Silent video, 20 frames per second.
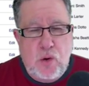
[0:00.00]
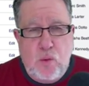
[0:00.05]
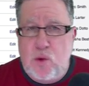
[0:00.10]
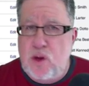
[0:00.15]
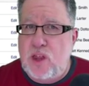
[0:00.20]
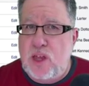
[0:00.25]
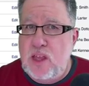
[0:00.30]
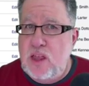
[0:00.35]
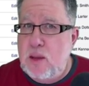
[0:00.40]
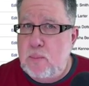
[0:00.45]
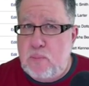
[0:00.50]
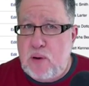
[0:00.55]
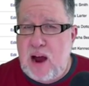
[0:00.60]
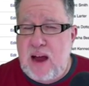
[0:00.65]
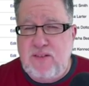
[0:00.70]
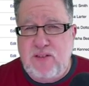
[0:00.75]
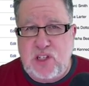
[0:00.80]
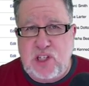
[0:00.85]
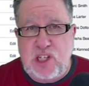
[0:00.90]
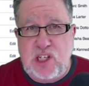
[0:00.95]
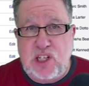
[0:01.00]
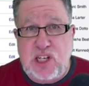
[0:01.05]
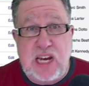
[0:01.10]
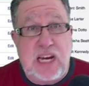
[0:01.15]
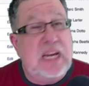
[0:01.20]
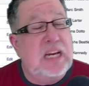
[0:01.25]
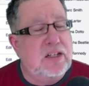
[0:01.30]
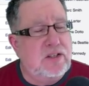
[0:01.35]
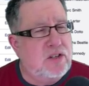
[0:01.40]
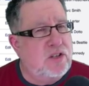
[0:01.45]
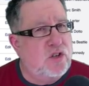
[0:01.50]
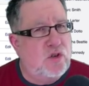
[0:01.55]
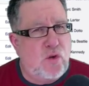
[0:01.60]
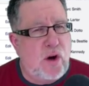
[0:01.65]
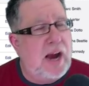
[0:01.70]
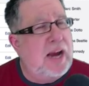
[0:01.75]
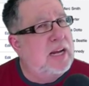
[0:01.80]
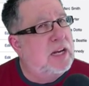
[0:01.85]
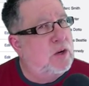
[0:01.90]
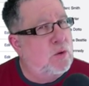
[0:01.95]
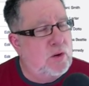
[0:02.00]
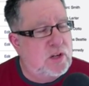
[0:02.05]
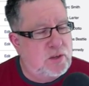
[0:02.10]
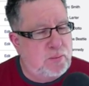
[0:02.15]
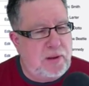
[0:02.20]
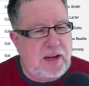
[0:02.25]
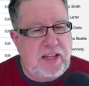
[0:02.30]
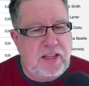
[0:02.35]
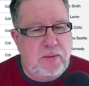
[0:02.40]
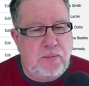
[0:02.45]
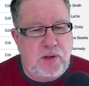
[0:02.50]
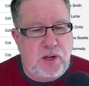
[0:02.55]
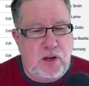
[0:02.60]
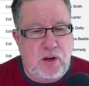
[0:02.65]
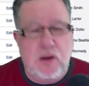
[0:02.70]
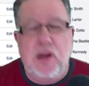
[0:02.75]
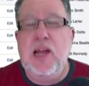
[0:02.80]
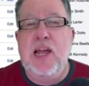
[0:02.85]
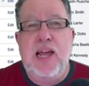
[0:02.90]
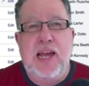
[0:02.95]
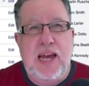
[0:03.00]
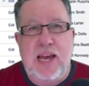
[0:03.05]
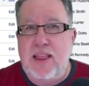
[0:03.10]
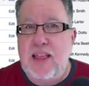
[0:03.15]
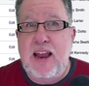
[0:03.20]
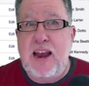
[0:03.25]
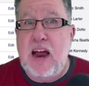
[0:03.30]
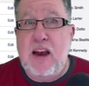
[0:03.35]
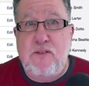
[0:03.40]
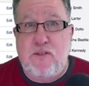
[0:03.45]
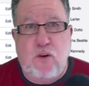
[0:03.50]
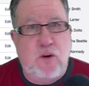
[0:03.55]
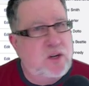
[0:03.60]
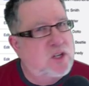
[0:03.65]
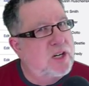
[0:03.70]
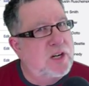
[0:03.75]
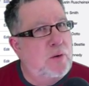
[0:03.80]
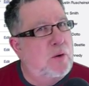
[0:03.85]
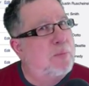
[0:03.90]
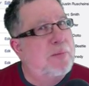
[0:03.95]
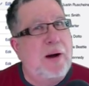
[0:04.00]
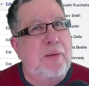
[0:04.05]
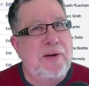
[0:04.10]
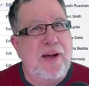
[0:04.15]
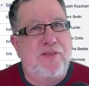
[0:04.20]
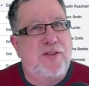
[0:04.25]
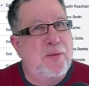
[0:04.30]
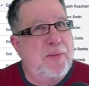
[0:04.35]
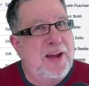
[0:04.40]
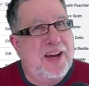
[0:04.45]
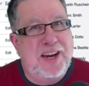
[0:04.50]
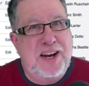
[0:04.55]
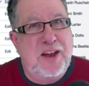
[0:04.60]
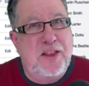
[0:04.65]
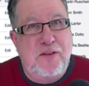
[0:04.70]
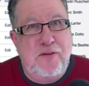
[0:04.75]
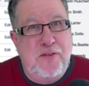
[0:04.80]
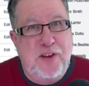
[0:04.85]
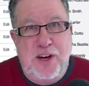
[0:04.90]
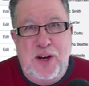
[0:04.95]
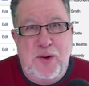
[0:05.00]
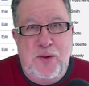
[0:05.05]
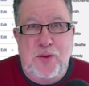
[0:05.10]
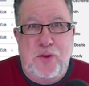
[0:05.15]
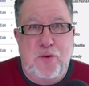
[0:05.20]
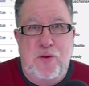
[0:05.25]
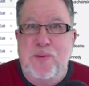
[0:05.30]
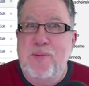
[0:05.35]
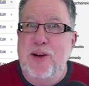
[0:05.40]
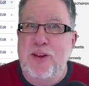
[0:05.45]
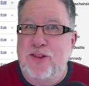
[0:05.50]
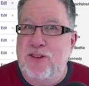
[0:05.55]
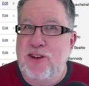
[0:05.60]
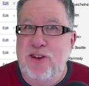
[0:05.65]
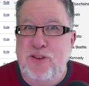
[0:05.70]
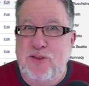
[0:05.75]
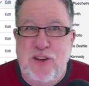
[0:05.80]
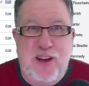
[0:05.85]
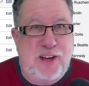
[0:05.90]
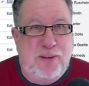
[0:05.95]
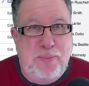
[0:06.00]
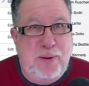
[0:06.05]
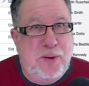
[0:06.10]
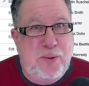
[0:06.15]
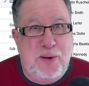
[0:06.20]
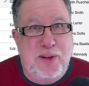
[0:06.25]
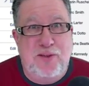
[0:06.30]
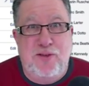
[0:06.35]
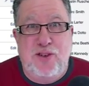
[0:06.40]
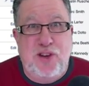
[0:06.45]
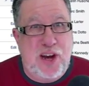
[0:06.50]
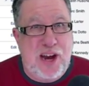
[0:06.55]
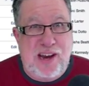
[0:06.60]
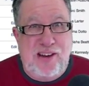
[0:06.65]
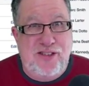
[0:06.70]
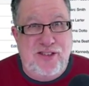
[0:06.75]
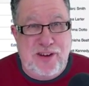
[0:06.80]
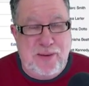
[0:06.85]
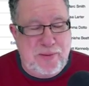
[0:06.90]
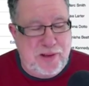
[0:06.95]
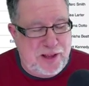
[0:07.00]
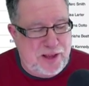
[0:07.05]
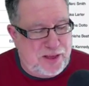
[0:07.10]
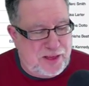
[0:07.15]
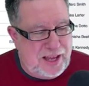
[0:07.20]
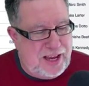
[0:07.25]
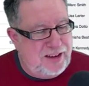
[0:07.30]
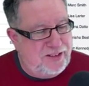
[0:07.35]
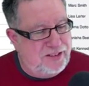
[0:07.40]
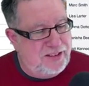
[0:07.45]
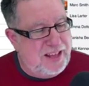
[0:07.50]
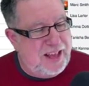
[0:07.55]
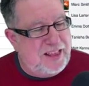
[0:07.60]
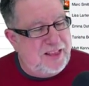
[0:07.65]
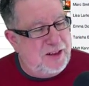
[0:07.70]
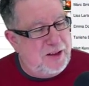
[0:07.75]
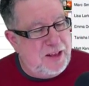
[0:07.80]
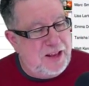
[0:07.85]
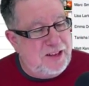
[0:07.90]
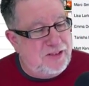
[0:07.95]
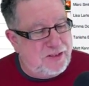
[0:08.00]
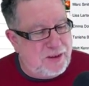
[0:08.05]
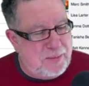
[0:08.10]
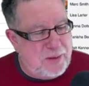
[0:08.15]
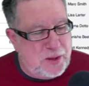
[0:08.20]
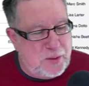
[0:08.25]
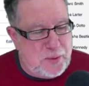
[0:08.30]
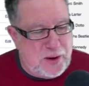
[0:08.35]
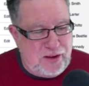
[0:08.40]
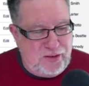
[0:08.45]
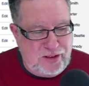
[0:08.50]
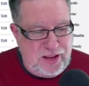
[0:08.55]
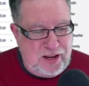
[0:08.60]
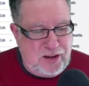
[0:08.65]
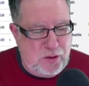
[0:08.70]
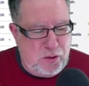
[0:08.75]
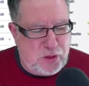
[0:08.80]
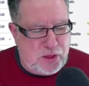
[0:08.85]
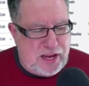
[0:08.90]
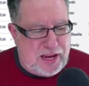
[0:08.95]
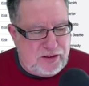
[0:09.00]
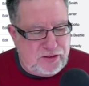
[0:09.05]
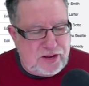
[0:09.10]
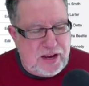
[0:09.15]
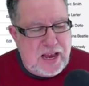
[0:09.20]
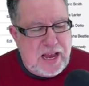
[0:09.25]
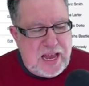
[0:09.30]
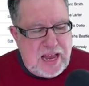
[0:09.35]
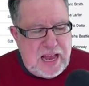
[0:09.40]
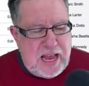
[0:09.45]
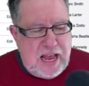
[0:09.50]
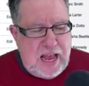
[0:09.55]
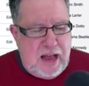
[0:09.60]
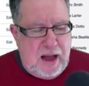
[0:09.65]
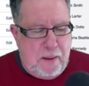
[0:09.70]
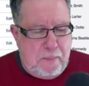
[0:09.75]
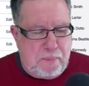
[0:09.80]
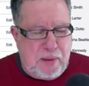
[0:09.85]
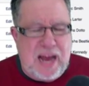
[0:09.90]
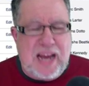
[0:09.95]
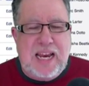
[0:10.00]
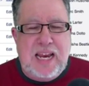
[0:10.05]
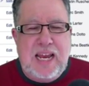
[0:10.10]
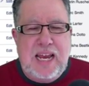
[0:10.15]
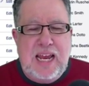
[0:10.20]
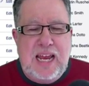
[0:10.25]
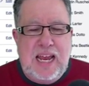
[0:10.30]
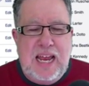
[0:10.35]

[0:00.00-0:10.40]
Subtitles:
within the privacy settings and trying to explain them to you. And then unfortunately, we'd probably have to make another video in 3 months because Facebook will have changed some of the things that in some of the ways they do things. But